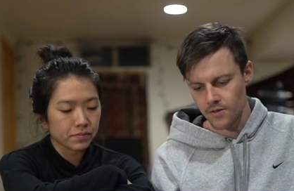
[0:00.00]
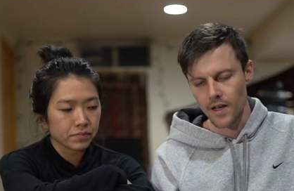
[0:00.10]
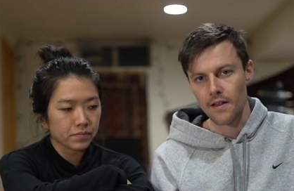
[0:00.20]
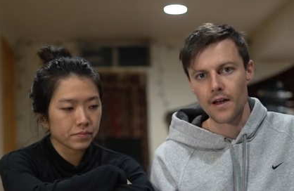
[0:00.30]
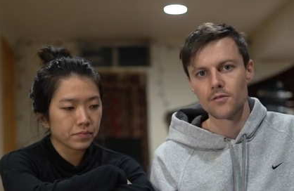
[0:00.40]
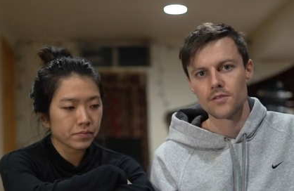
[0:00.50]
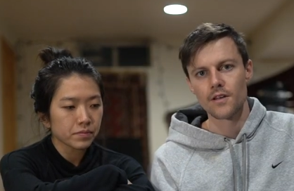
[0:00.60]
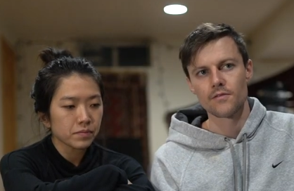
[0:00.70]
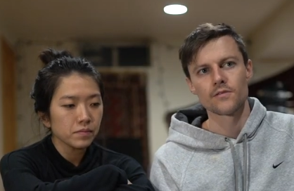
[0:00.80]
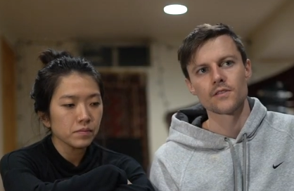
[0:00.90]
Speaker 1: So yeah, that was
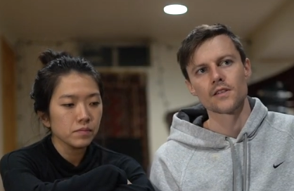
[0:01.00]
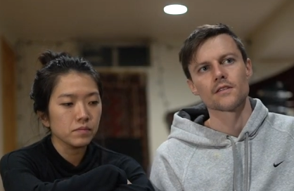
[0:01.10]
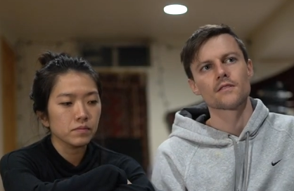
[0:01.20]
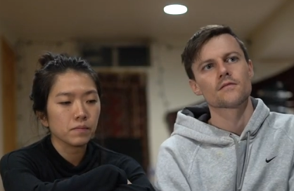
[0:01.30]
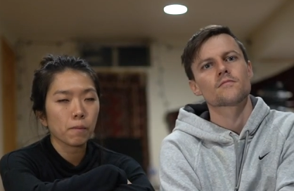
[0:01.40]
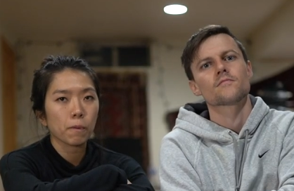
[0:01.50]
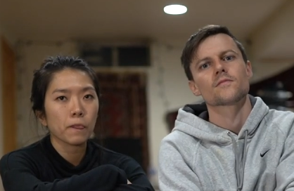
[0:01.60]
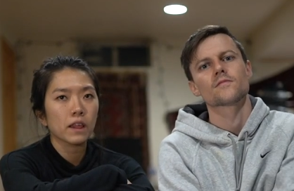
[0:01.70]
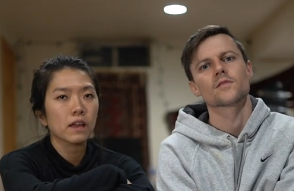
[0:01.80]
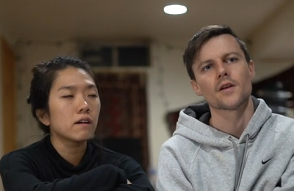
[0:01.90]
definitely
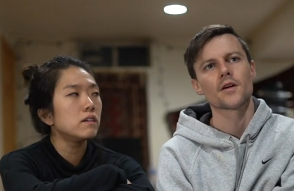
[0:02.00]
the